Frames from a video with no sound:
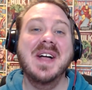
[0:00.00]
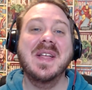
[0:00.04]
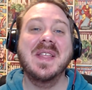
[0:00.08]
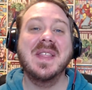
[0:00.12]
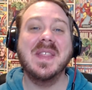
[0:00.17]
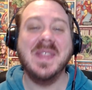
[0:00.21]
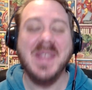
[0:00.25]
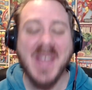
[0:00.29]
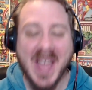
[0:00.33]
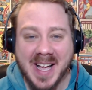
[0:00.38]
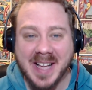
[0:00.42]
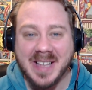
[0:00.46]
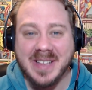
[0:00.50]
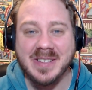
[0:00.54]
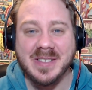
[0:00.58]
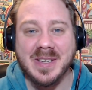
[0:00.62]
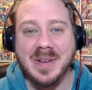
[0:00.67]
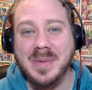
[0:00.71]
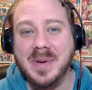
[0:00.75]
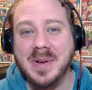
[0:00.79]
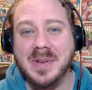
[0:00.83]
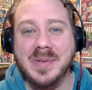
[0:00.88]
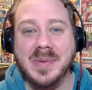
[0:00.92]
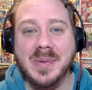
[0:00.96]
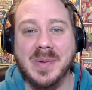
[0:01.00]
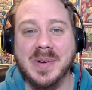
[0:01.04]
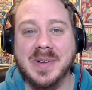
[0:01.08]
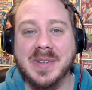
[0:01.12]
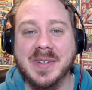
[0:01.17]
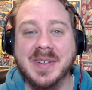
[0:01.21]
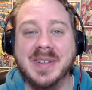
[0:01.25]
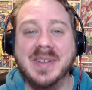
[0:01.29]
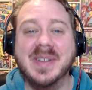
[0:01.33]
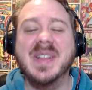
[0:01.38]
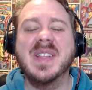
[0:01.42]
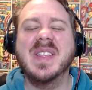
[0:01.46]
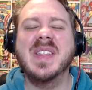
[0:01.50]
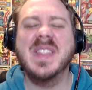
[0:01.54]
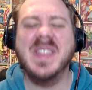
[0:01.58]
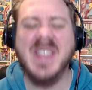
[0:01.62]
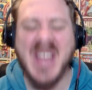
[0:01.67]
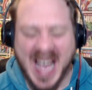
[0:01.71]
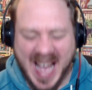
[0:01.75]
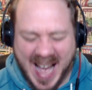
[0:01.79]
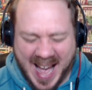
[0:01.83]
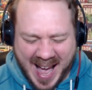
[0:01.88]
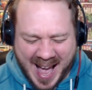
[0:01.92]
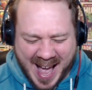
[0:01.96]
Thank you so much for watching.
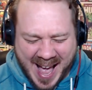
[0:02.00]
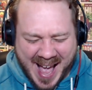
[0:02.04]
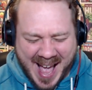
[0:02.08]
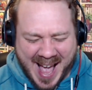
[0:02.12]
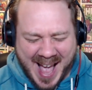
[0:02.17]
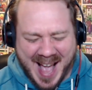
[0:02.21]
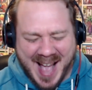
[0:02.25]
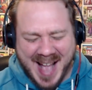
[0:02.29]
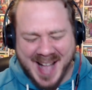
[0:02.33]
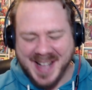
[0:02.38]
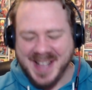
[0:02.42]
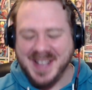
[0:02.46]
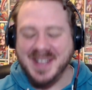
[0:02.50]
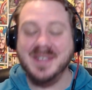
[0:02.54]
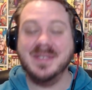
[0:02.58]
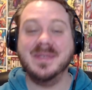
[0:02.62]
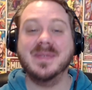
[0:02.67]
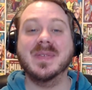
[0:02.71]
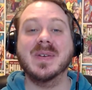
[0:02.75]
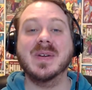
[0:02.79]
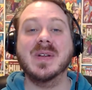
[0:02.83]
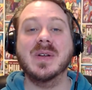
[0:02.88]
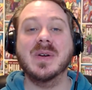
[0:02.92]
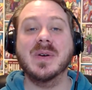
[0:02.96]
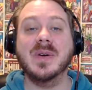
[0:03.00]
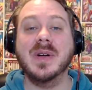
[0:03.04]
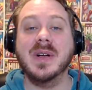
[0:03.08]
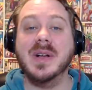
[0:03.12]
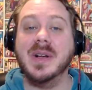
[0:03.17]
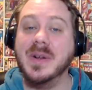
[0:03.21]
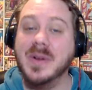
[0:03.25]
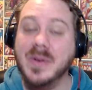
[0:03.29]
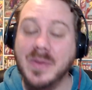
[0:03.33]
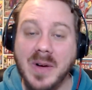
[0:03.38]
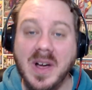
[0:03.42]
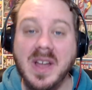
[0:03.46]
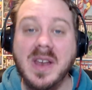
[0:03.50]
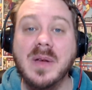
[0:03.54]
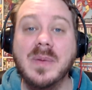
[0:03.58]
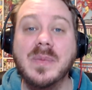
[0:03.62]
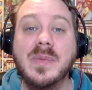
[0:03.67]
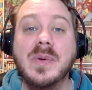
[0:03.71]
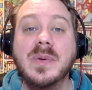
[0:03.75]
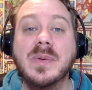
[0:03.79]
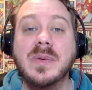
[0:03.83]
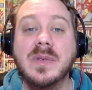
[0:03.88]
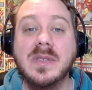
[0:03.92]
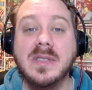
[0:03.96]
Thank you for your
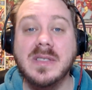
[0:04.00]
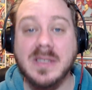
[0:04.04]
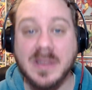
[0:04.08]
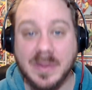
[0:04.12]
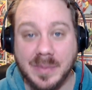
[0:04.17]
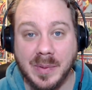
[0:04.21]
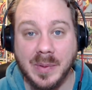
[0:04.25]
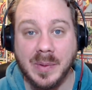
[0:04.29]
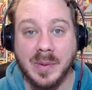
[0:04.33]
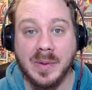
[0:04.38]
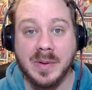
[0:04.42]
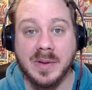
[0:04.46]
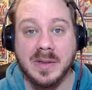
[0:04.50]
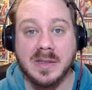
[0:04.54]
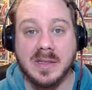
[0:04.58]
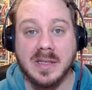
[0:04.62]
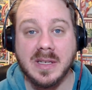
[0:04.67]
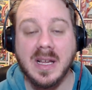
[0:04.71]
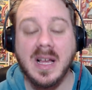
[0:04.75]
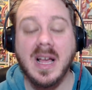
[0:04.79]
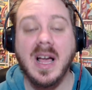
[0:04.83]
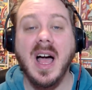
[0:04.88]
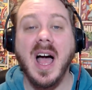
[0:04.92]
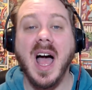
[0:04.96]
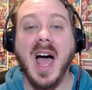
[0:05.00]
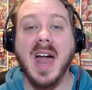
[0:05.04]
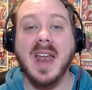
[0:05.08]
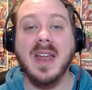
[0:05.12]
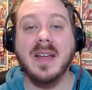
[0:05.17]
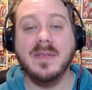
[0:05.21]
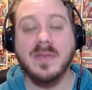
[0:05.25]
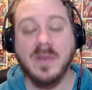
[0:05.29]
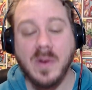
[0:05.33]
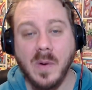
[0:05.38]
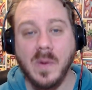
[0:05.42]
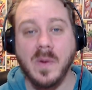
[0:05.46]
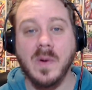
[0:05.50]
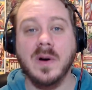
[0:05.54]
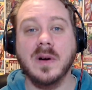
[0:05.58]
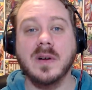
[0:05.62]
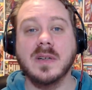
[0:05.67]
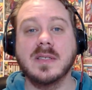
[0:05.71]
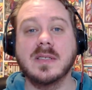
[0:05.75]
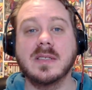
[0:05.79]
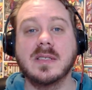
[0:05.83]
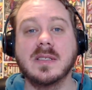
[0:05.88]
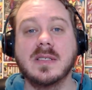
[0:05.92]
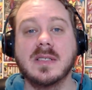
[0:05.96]
incredible support. And of
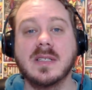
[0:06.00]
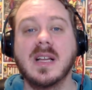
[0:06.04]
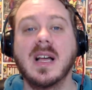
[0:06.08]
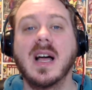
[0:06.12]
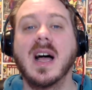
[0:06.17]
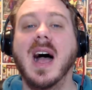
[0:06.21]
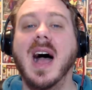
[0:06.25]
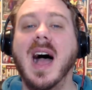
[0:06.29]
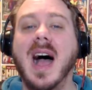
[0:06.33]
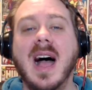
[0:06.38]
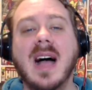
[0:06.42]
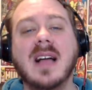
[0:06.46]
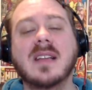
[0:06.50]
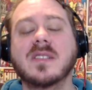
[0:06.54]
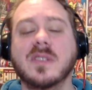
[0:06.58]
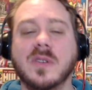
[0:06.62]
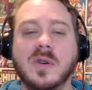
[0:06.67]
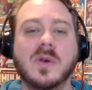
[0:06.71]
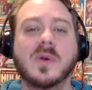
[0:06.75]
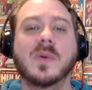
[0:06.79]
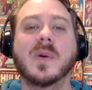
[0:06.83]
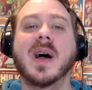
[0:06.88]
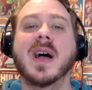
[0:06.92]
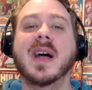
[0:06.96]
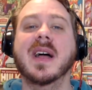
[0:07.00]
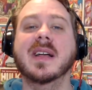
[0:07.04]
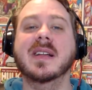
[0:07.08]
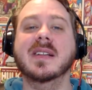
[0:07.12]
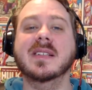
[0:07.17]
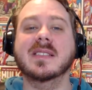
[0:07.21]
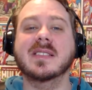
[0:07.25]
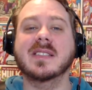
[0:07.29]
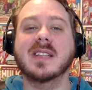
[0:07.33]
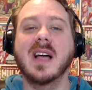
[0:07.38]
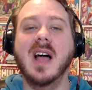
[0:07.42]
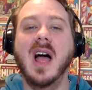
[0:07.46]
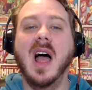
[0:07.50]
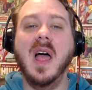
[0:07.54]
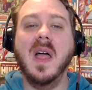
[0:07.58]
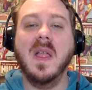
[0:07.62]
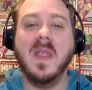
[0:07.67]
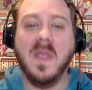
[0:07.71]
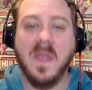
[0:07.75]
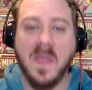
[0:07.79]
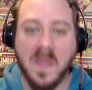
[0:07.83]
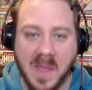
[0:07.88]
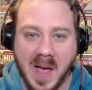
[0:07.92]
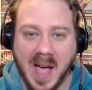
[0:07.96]
course, as always,
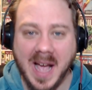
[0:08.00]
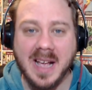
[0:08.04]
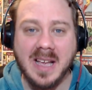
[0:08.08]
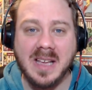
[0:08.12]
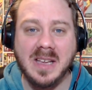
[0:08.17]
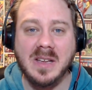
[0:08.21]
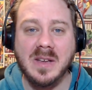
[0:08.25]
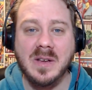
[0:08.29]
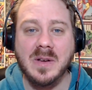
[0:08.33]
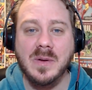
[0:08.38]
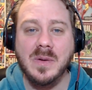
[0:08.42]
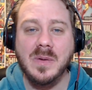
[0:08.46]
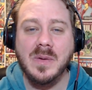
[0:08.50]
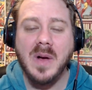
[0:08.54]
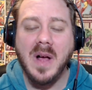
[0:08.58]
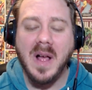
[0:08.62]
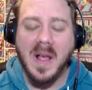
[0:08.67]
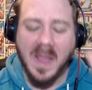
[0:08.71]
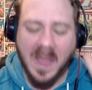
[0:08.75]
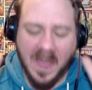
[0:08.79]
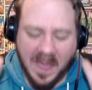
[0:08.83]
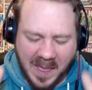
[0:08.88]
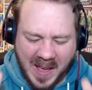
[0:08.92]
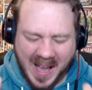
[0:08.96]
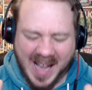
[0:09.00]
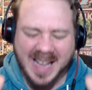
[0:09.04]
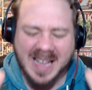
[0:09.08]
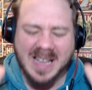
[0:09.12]
thank you for